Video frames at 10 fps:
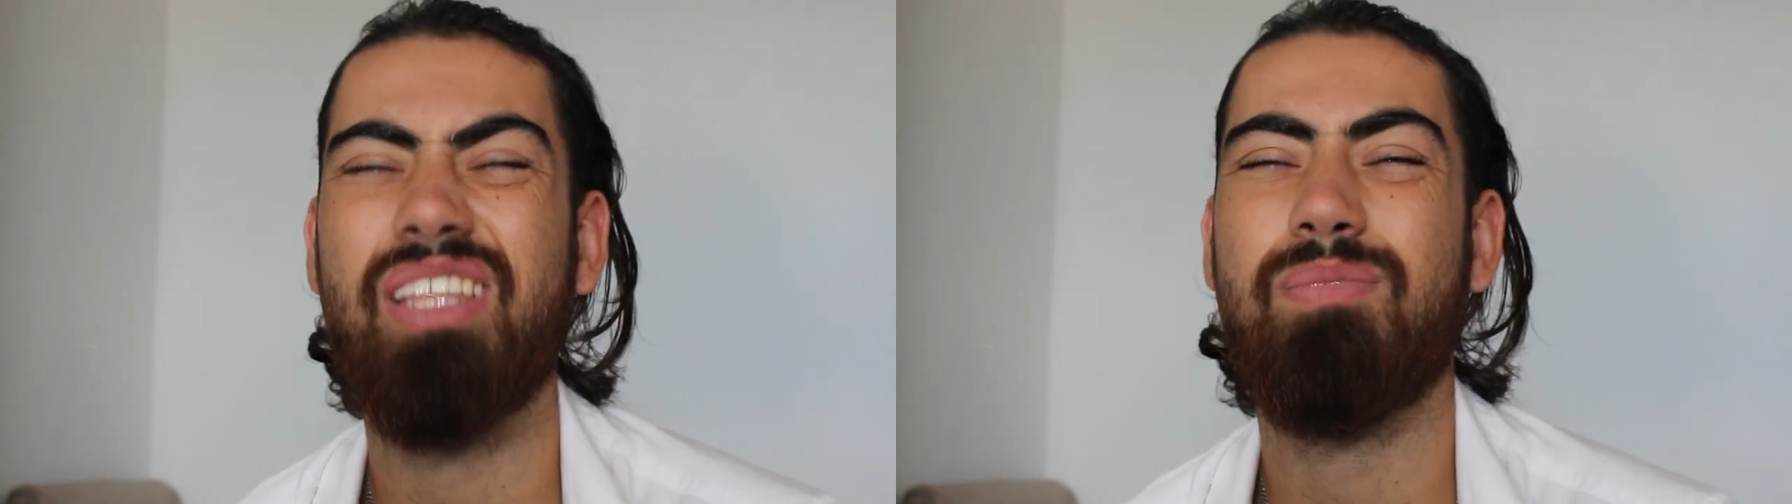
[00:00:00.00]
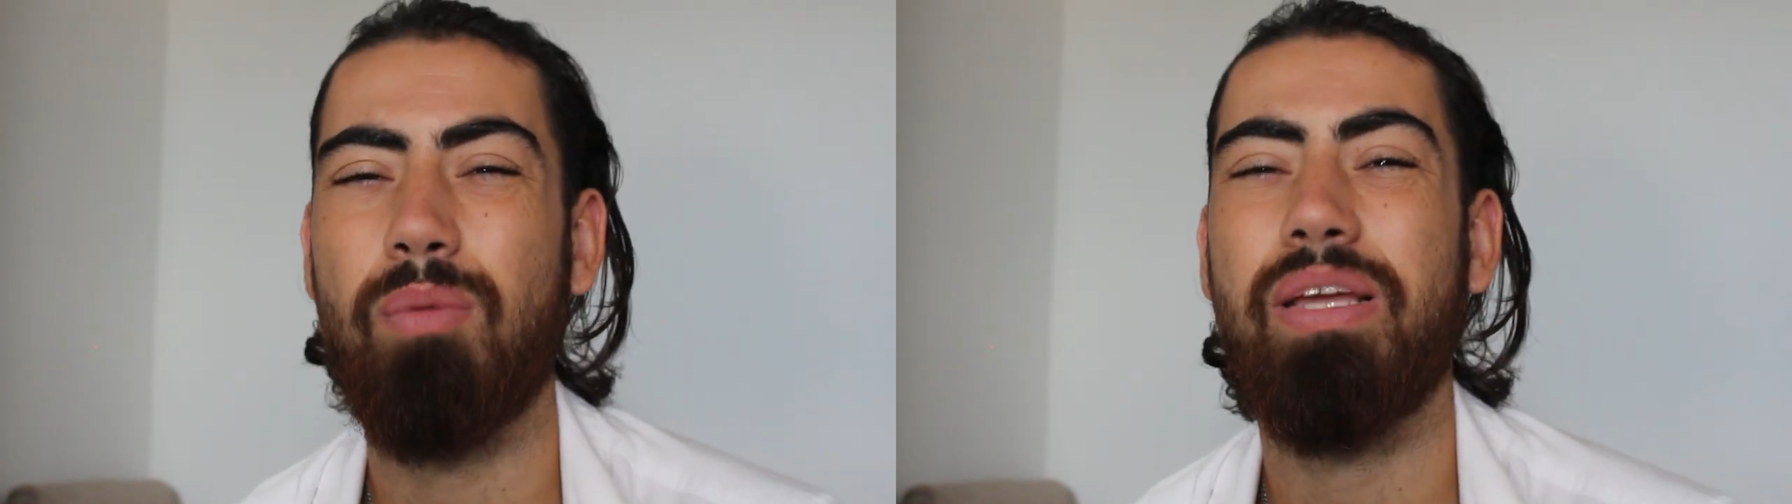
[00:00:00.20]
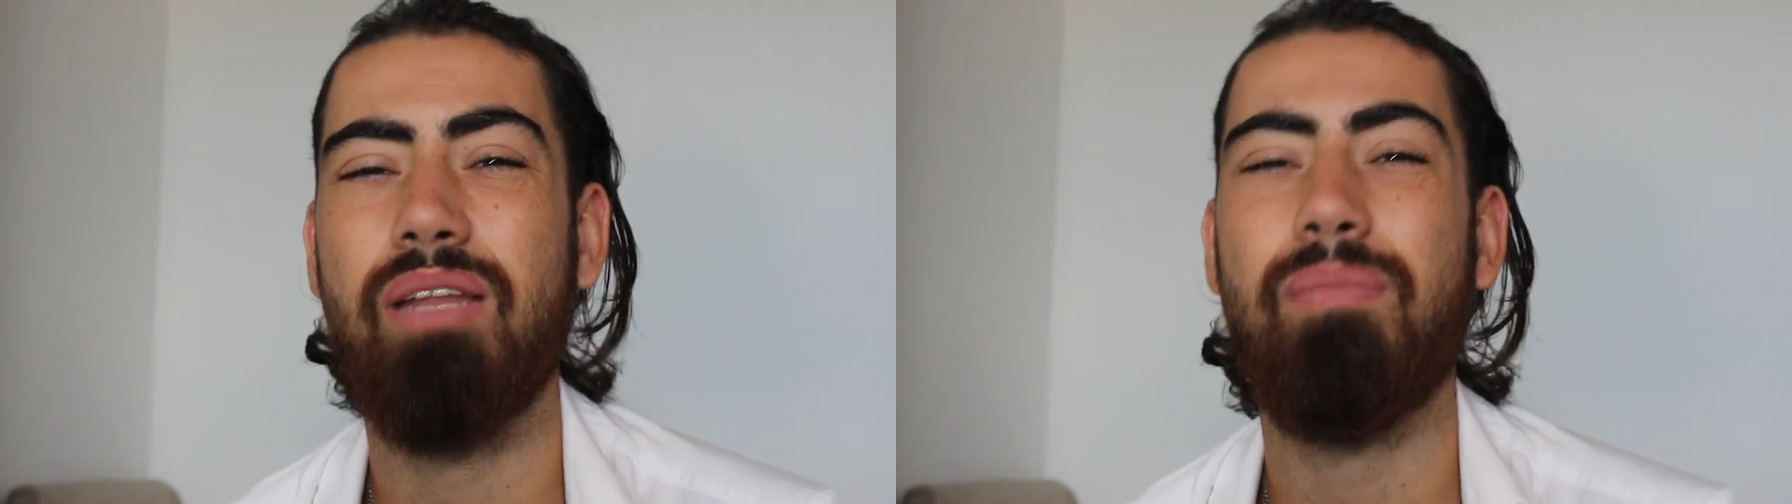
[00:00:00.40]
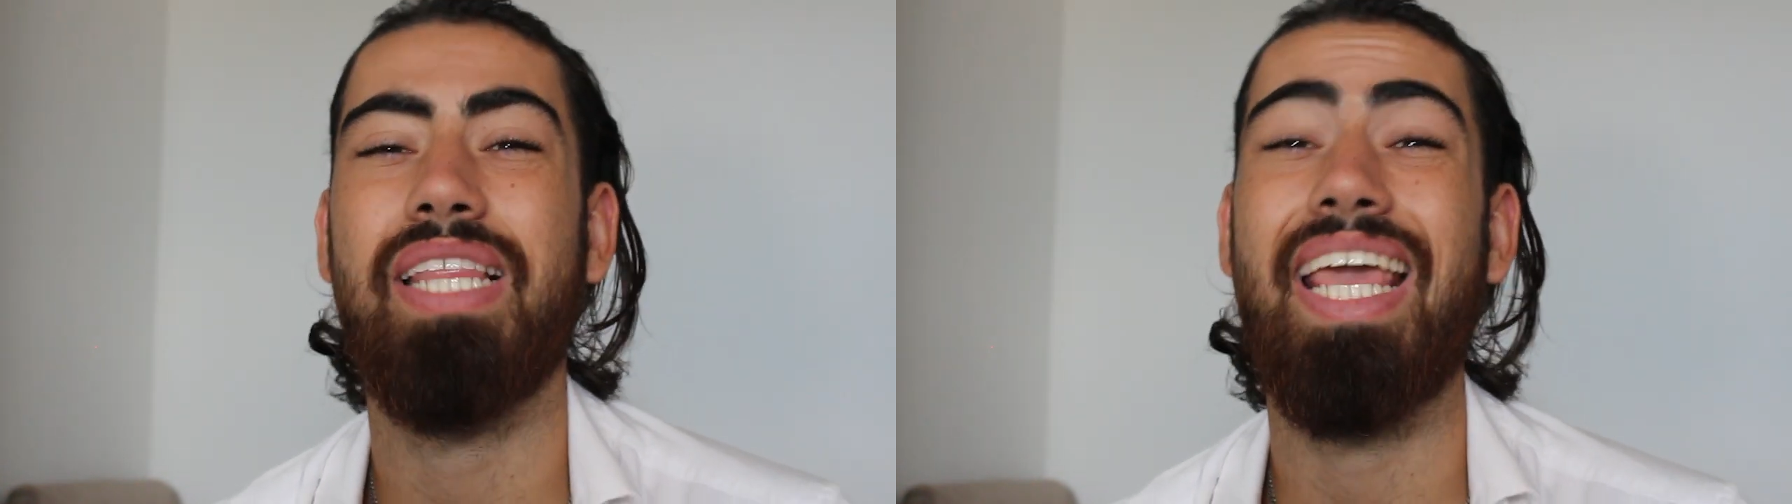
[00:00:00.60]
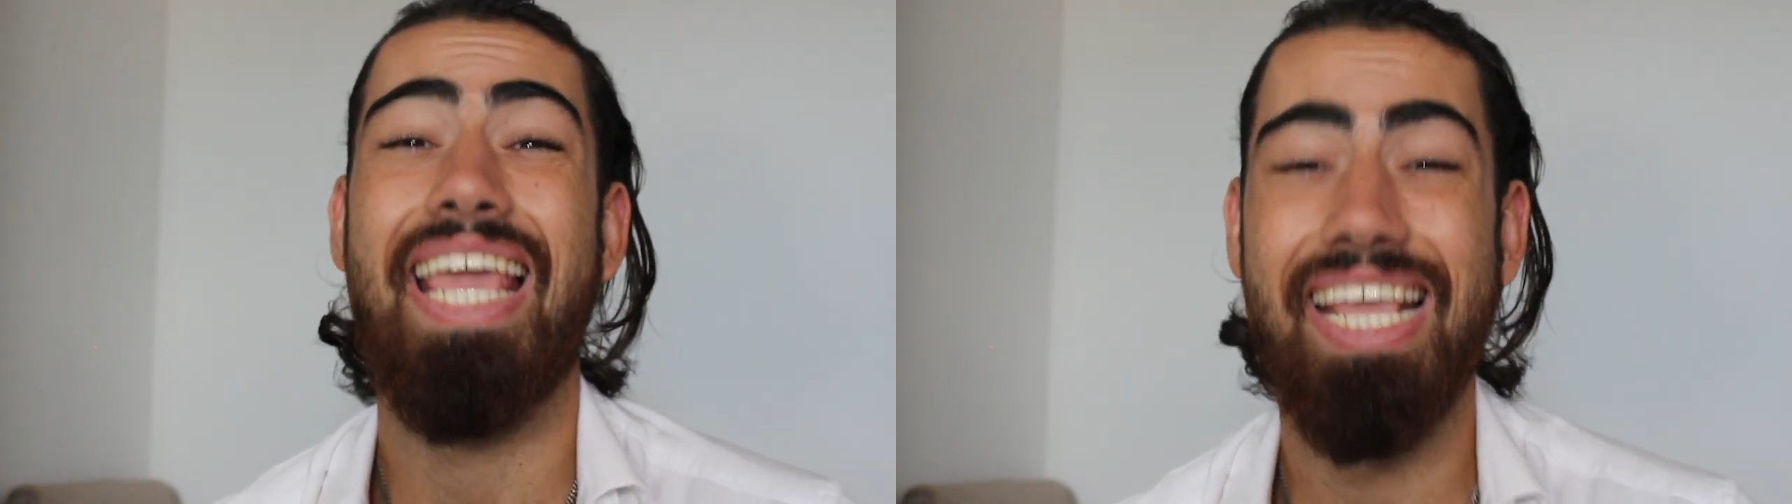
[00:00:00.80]
That's probably going to be
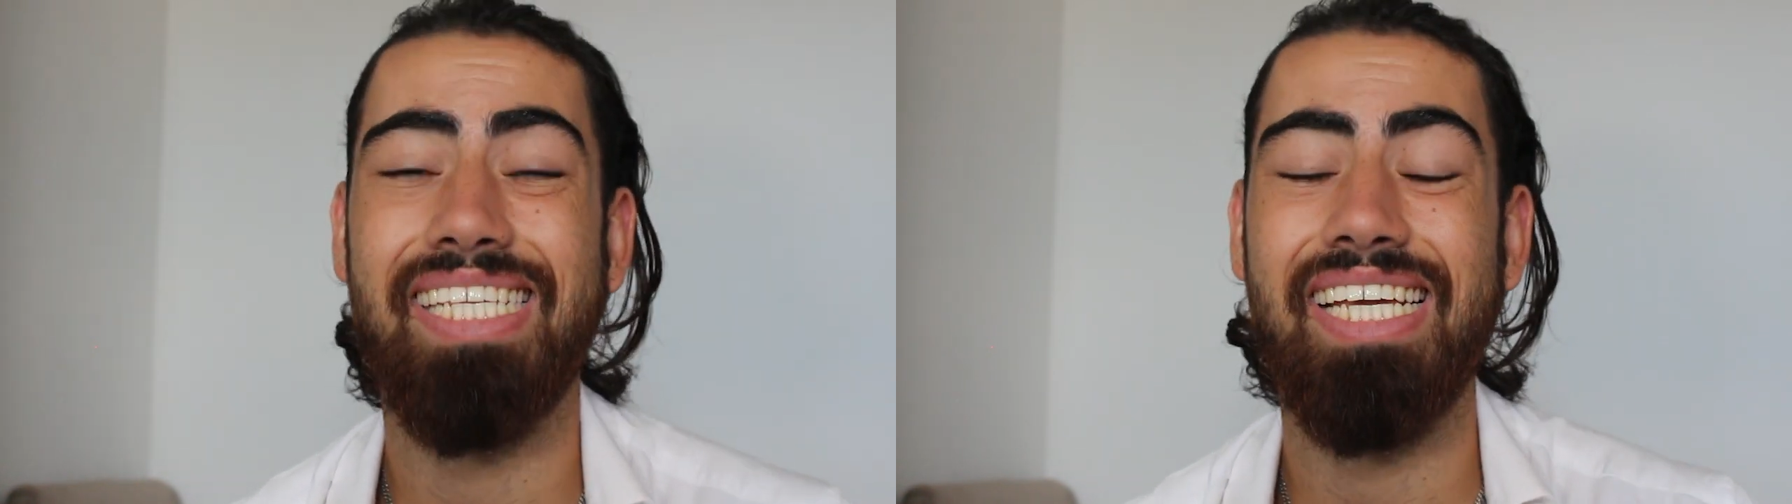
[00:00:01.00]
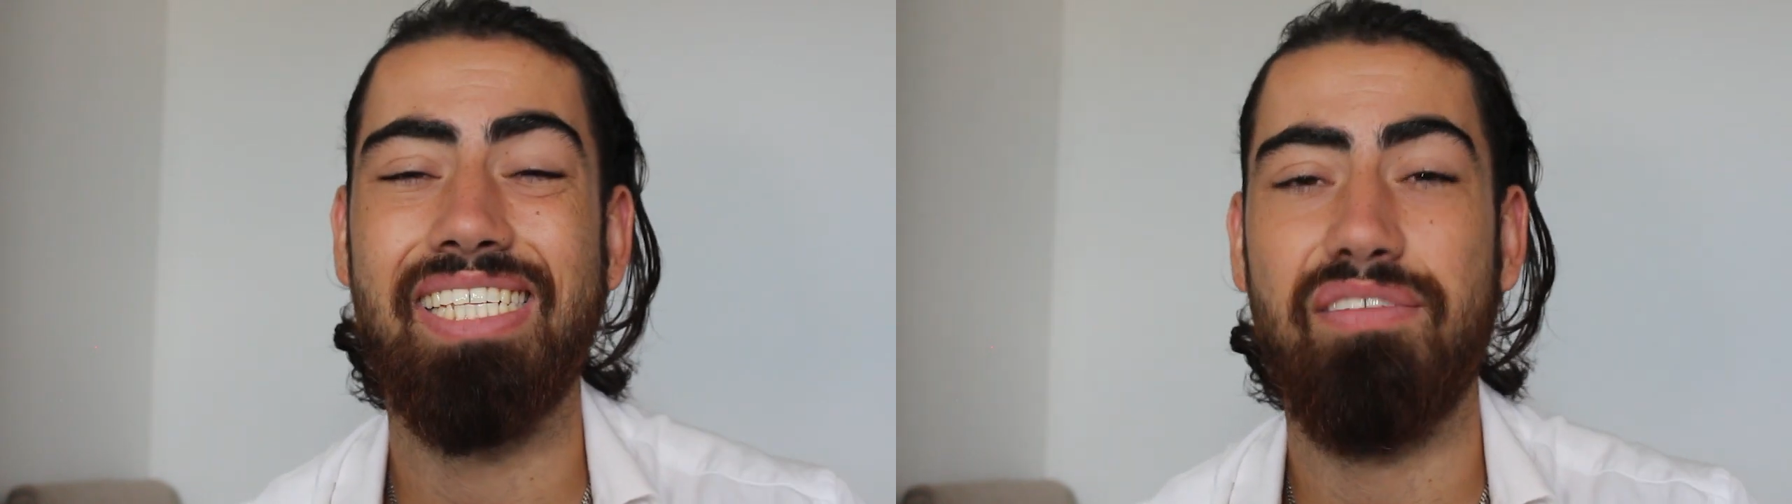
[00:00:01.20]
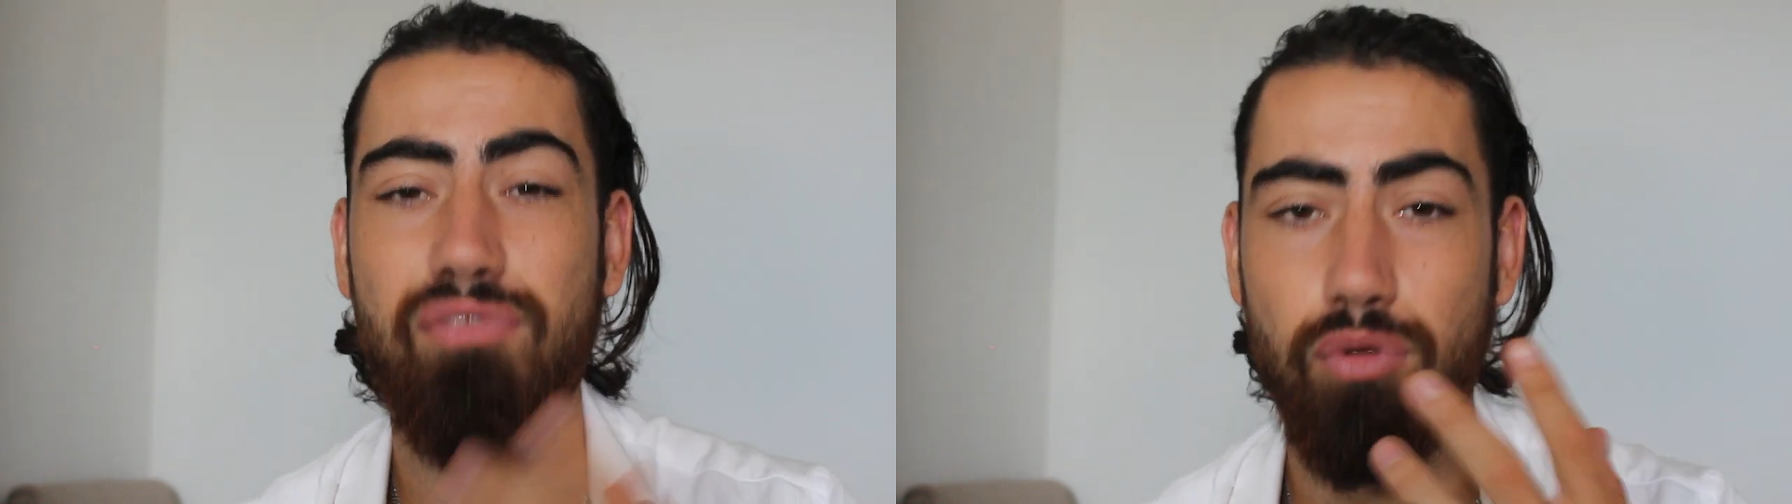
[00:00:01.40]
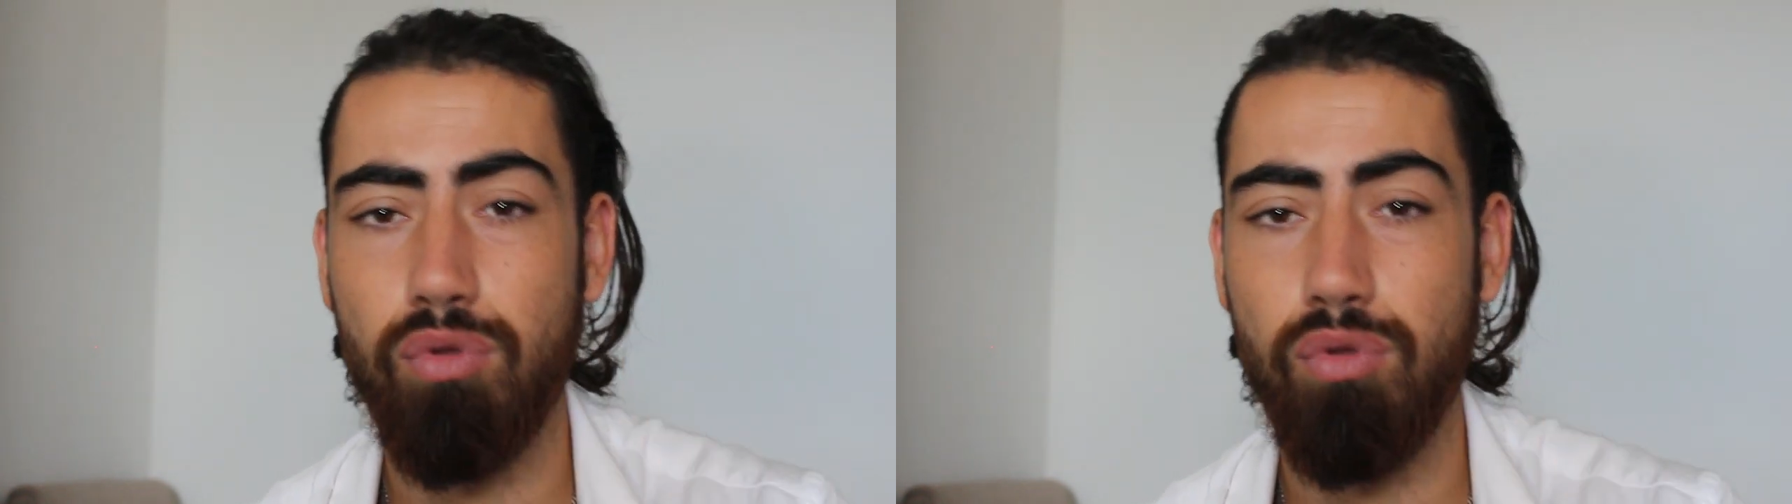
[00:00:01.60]
the easiest if you're